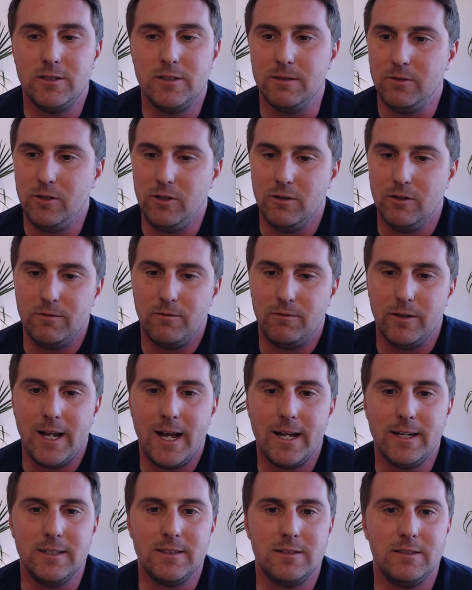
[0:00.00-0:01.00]
and for
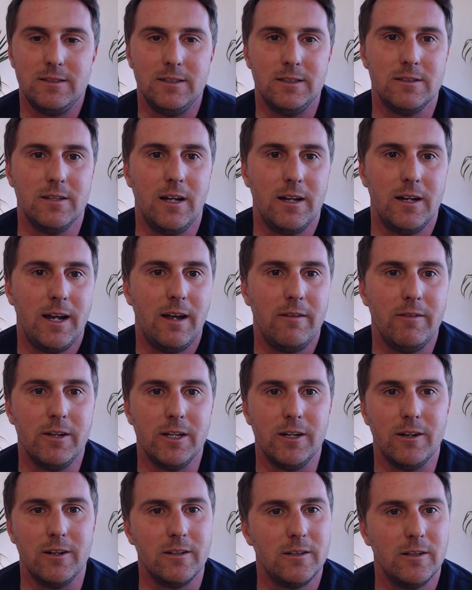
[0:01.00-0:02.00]
that it's not
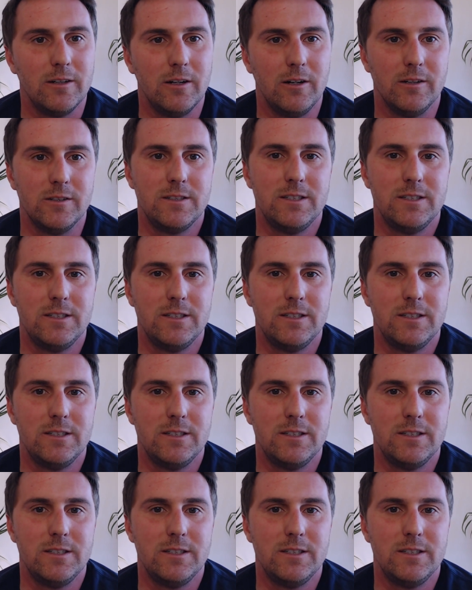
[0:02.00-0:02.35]
having our